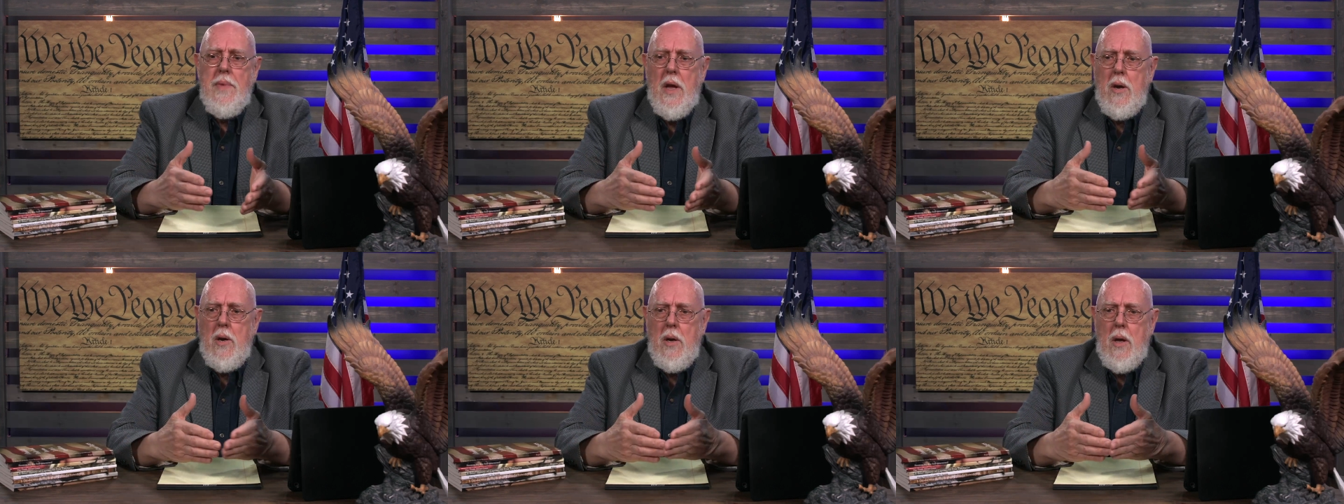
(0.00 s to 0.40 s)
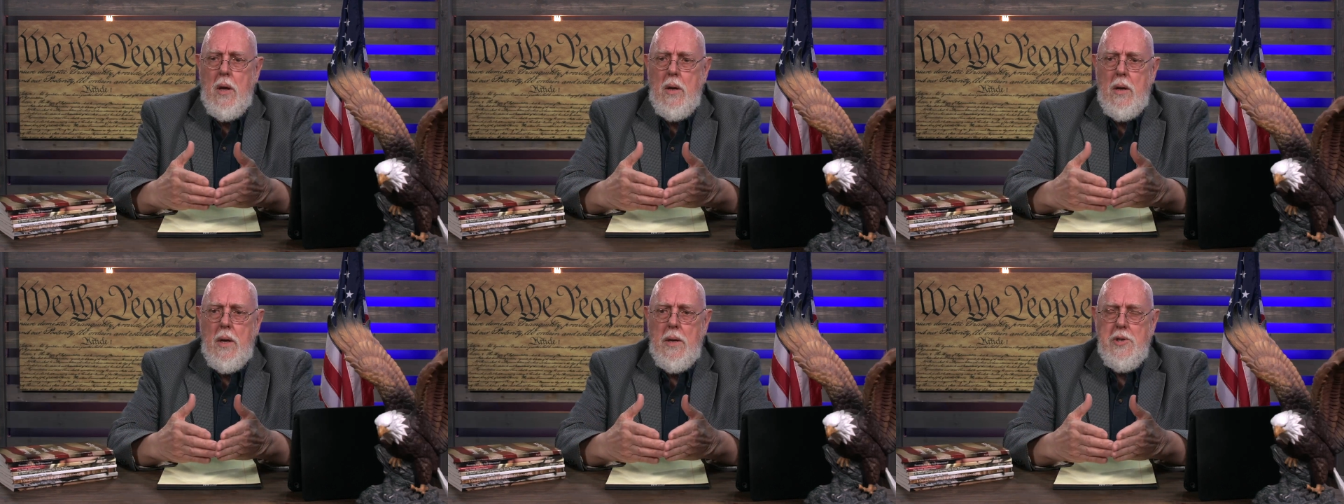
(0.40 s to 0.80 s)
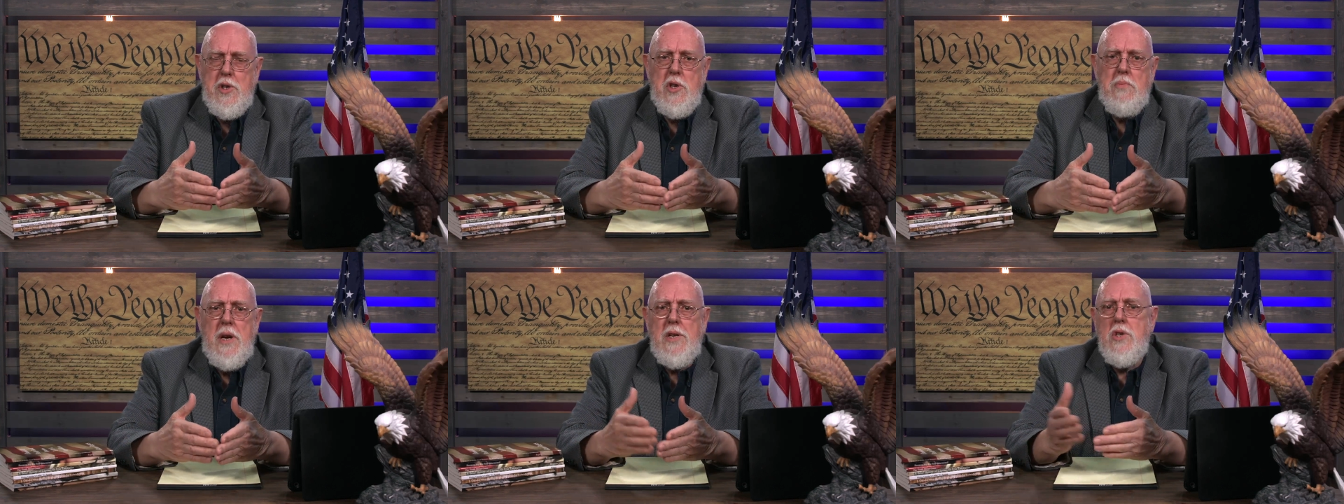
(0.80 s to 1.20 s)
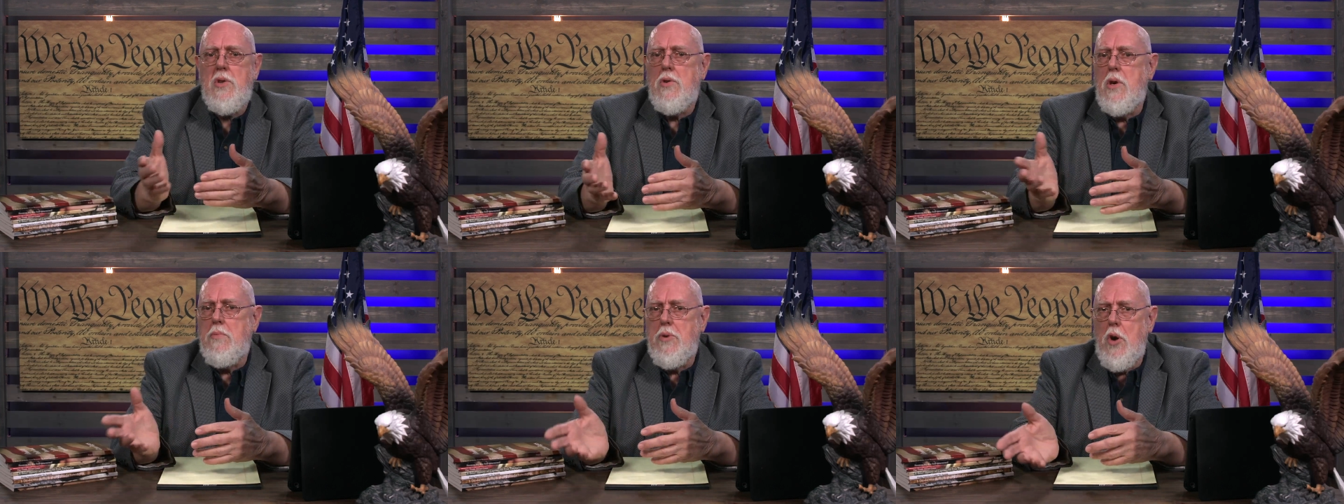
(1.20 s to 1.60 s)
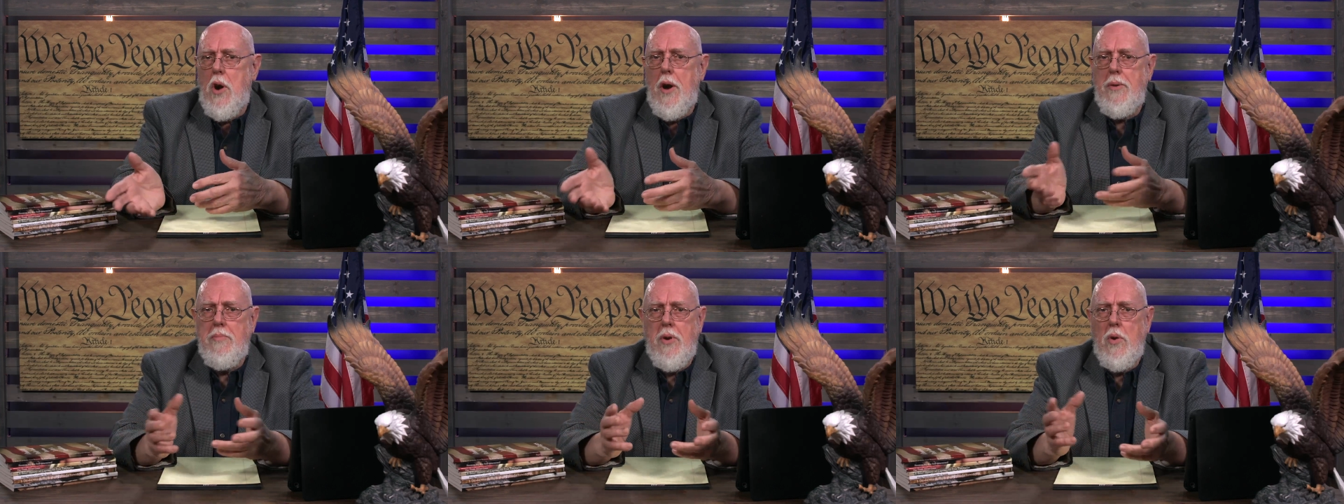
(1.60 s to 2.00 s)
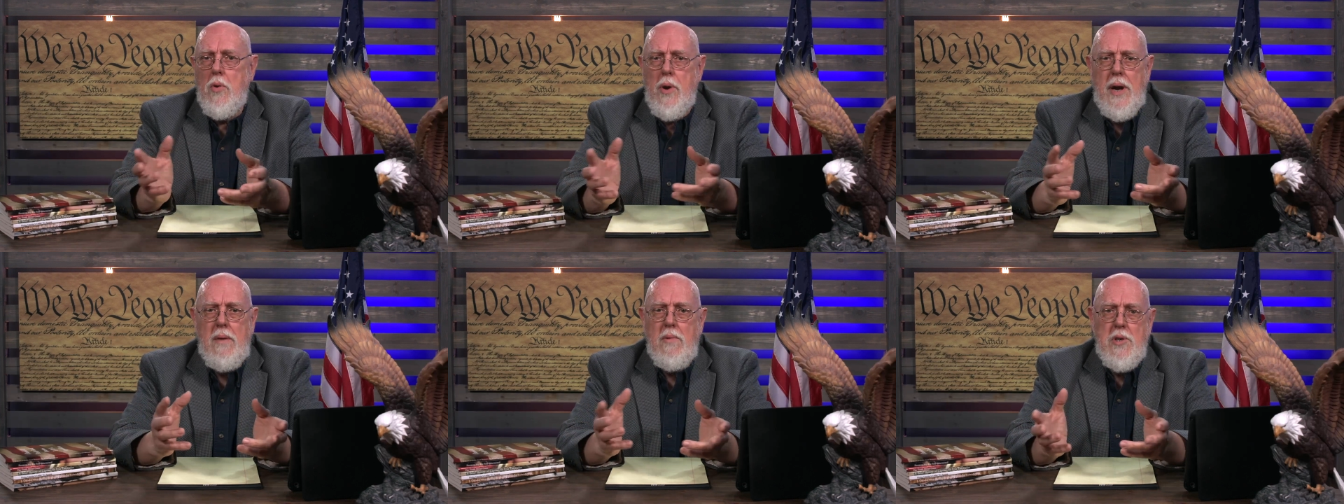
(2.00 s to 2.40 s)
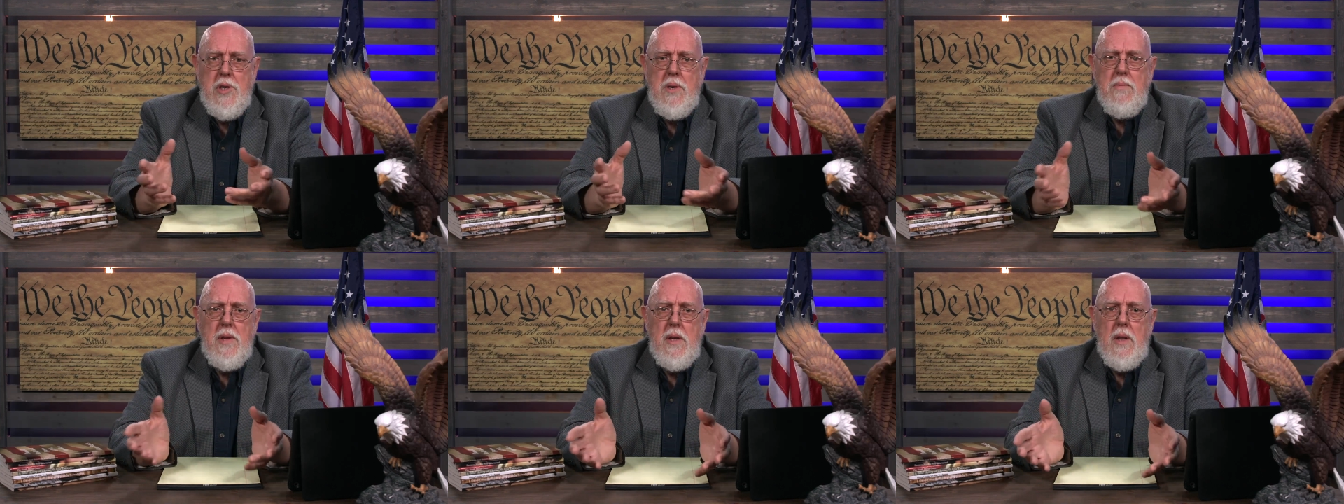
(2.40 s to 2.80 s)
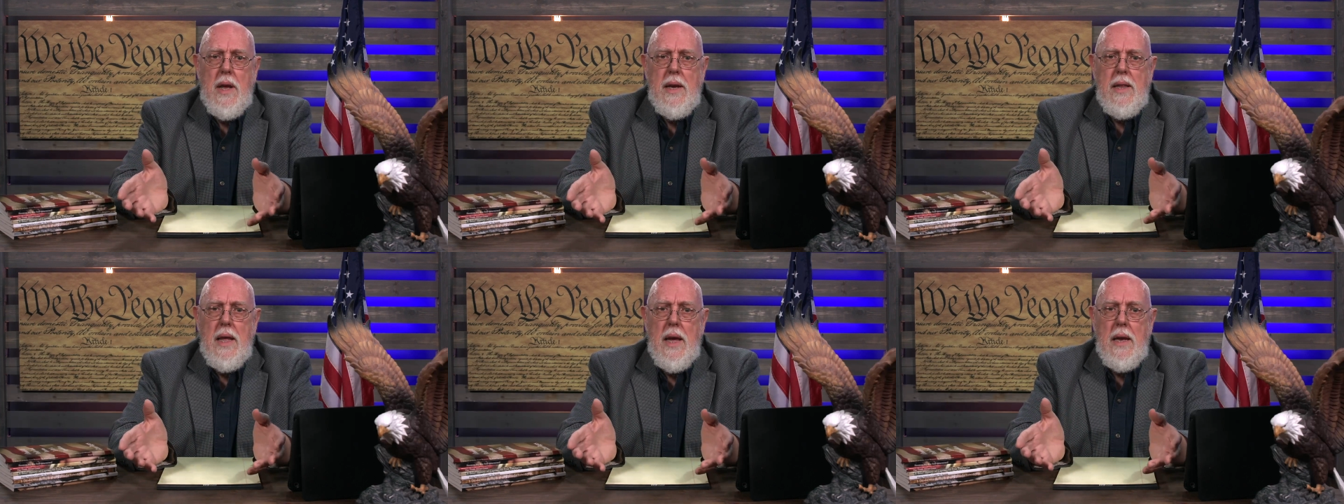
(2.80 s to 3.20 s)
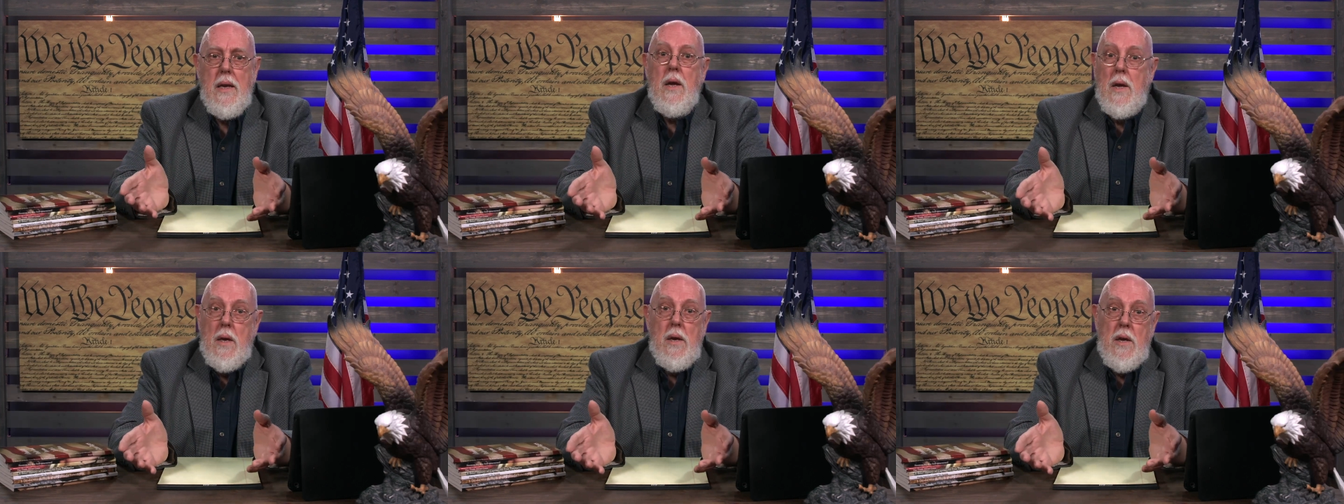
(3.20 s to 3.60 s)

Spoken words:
a semester abroad program or something like that,